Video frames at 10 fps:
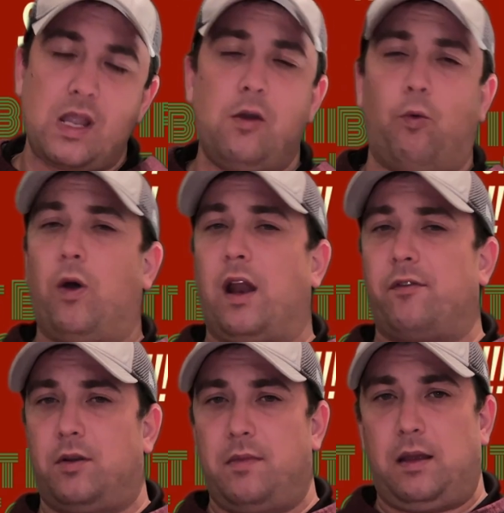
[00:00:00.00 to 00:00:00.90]

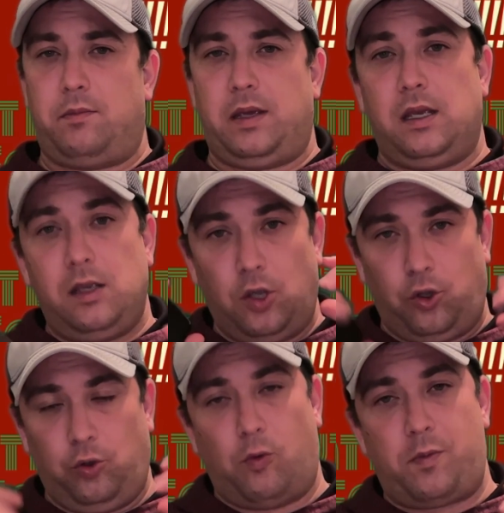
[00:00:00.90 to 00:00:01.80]
Whatever it may be,
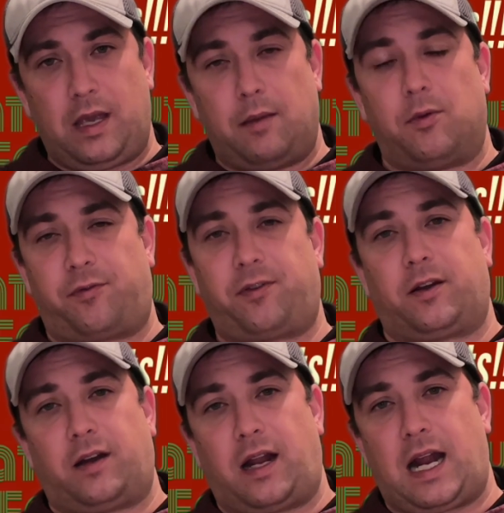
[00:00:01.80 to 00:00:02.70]
you will be able to
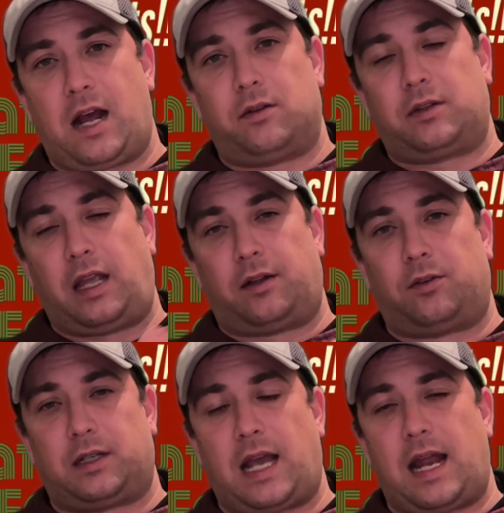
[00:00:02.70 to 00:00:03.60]
figure that out, take a
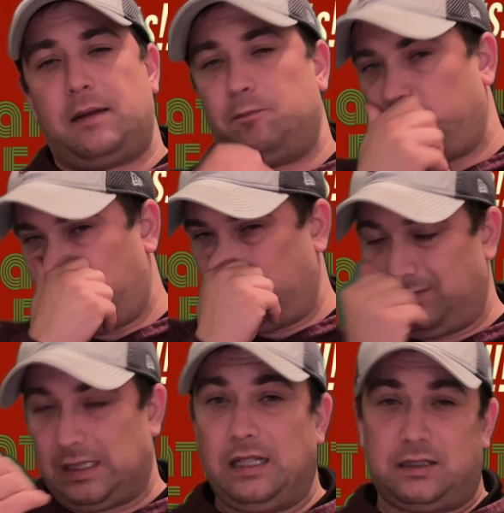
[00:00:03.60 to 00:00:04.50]
look at it,
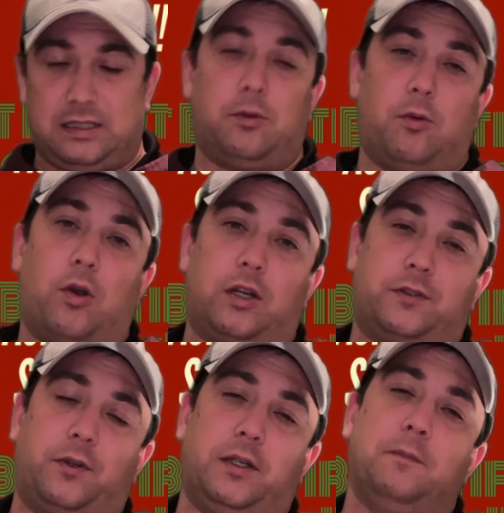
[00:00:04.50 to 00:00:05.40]
and see what works
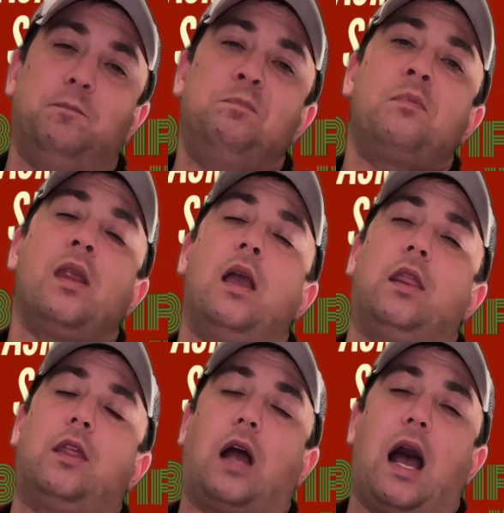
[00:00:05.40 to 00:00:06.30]
for you.
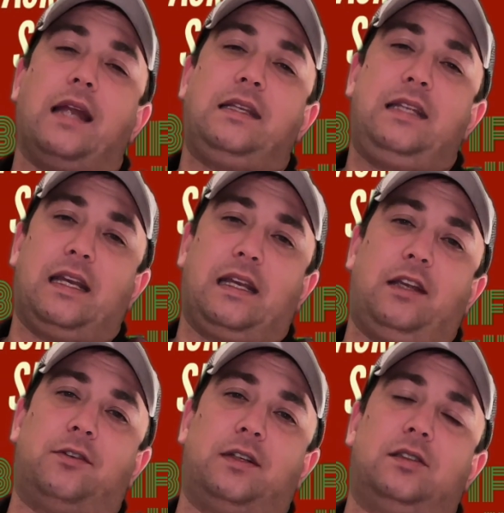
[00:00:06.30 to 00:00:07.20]
The idea
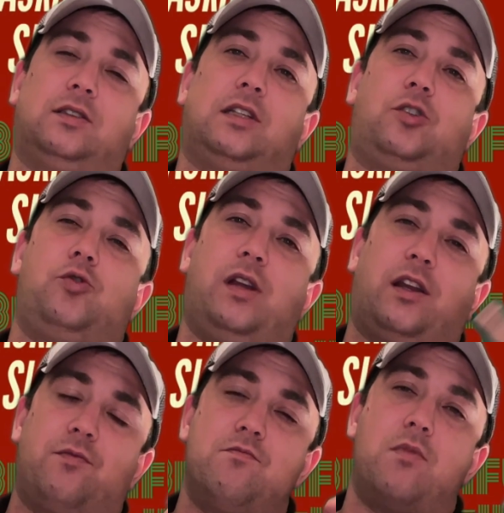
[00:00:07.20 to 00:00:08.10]
here is that you get
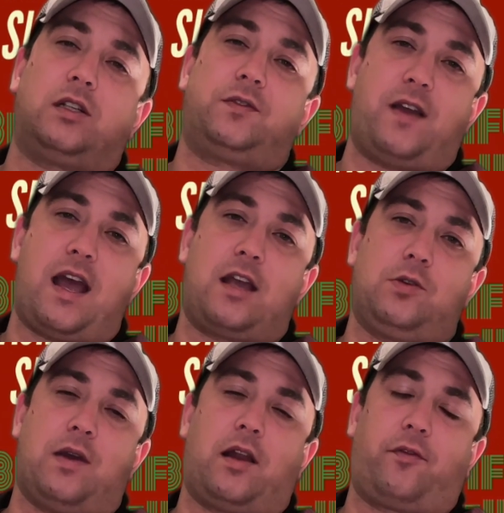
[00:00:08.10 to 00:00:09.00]
as much
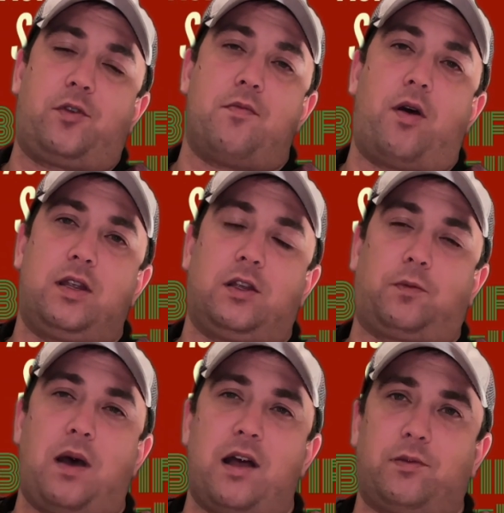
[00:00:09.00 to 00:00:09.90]
value out of your money as
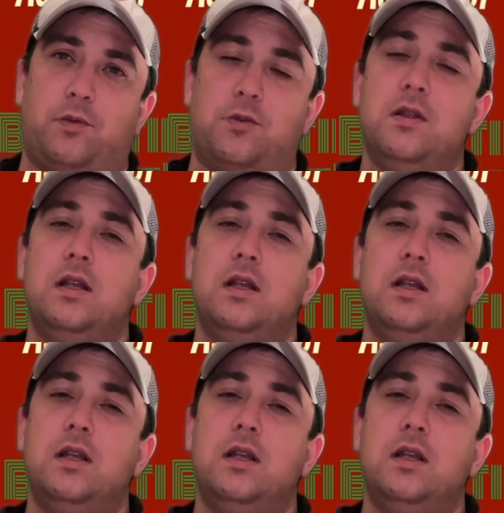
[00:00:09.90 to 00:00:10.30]
possible,